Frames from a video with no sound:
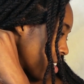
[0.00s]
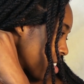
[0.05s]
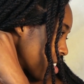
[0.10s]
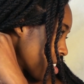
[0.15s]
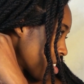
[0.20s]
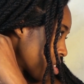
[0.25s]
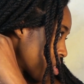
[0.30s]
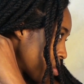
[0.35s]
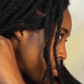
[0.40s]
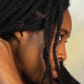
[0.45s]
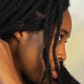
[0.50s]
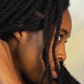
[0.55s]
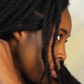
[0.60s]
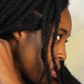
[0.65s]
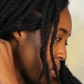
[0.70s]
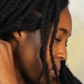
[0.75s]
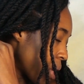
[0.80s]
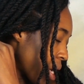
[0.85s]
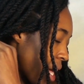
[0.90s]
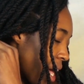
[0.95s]
to
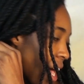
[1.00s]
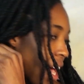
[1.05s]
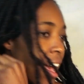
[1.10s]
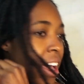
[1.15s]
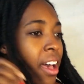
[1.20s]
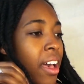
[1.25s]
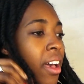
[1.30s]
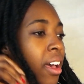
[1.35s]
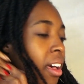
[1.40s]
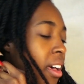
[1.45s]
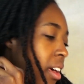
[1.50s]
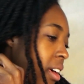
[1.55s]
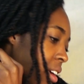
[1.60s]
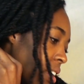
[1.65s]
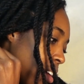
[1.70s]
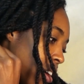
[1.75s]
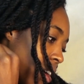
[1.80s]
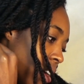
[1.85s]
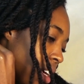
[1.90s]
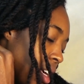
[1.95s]
sport my hair
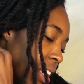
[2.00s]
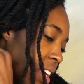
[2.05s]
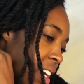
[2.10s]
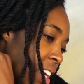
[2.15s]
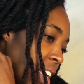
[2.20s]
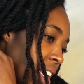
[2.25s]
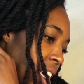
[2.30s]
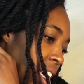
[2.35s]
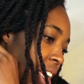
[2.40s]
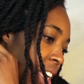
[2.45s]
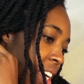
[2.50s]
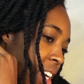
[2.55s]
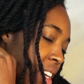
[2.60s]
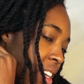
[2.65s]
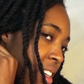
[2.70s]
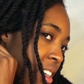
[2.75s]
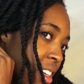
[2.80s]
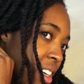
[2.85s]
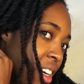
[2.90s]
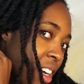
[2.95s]

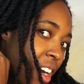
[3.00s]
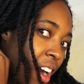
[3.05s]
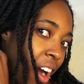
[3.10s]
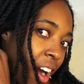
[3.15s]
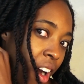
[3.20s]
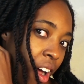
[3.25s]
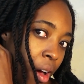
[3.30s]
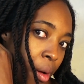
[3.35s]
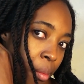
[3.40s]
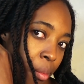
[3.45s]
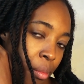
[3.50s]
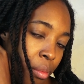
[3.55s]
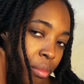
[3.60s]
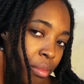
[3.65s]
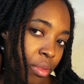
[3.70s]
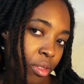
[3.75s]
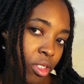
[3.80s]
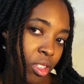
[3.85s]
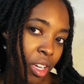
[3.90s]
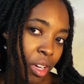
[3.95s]
in
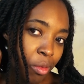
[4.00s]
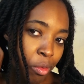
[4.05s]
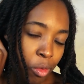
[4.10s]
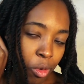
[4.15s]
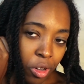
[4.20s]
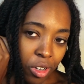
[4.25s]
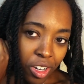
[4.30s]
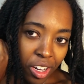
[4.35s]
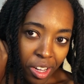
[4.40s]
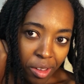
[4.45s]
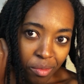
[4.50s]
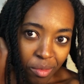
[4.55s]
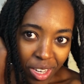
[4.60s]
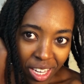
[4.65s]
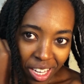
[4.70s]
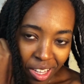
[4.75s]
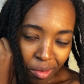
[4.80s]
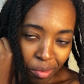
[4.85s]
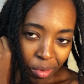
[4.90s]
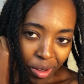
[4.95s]
clumps, and what I
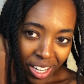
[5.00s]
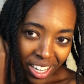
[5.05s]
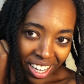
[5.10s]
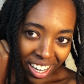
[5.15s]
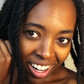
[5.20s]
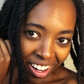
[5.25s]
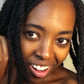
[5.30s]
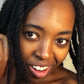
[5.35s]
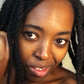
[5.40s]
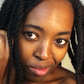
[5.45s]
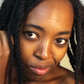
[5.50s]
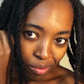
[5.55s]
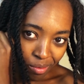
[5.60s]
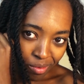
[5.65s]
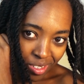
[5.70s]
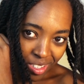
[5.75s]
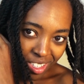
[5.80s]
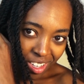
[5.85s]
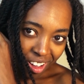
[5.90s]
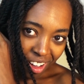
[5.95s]
mean by
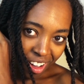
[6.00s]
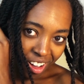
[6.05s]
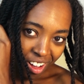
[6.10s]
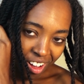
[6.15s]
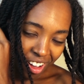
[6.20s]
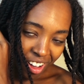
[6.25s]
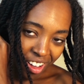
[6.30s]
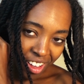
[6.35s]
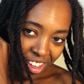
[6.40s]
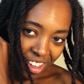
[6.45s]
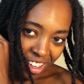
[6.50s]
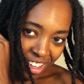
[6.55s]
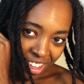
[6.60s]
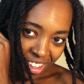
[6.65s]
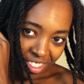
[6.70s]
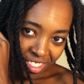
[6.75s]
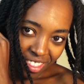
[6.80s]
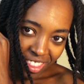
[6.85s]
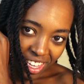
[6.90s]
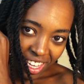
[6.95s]
clumps are
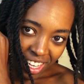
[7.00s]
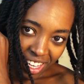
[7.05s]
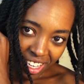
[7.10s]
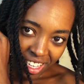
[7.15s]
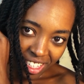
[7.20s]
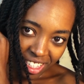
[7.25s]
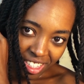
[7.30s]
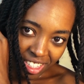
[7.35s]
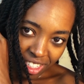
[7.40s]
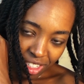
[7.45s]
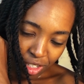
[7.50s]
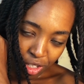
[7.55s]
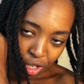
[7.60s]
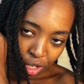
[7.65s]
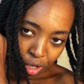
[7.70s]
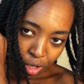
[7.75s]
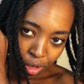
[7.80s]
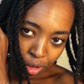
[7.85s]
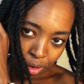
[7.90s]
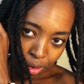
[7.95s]
these
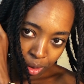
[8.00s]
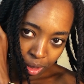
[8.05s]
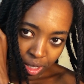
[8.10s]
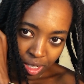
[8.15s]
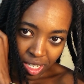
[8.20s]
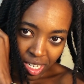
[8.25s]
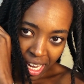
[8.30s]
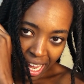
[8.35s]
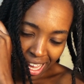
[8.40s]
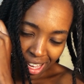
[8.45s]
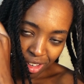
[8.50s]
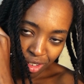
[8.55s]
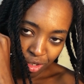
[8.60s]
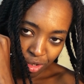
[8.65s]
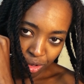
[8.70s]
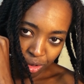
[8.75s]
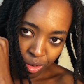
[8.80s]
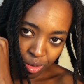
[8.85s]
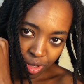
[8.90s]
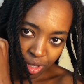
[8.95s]
2
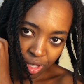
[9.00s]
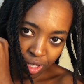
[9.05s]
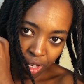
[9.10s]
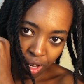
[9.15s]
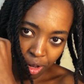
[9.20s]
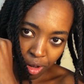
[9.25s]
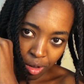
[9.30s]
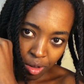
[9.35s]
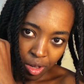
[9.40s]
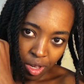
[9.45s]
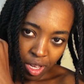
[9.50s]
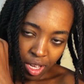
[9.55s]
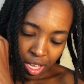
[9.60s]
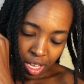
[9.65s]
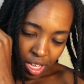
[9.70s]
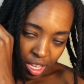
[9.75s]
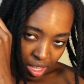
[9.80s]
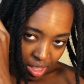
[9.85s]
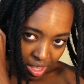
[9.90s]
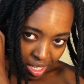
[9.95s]
tendrils, so
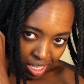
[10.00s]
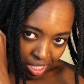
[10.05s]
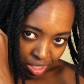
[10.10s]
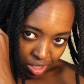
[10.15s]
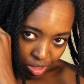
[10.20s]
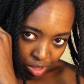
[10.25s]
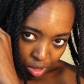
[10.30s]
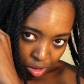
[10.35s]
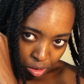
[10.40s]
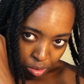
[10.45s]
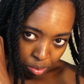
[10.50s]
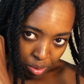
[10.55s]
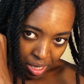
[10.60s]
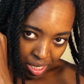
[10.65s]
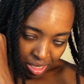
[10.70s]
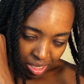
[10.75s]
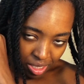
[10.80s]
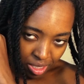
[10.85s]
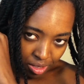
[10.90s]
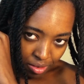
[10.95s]
these 2
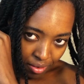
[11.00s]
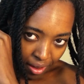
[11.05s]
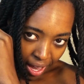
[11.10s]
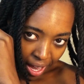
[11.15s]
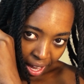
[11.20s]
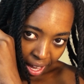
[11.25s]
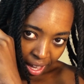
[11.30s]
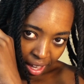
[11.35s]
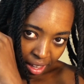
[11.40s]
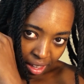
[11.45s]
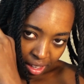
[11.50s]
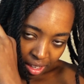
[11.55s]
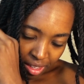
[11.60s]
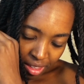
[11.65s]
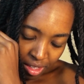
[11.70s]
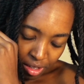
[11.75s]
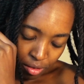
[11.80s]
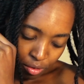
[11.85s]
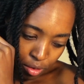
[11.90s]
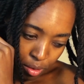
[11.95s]
pieces of hair
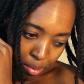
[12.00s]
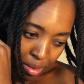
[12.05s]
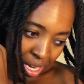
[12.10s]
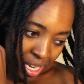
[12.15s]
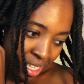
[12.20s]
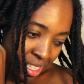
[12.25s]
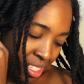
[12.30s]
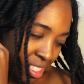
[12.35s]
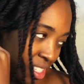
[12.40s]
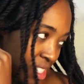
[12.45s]
that remain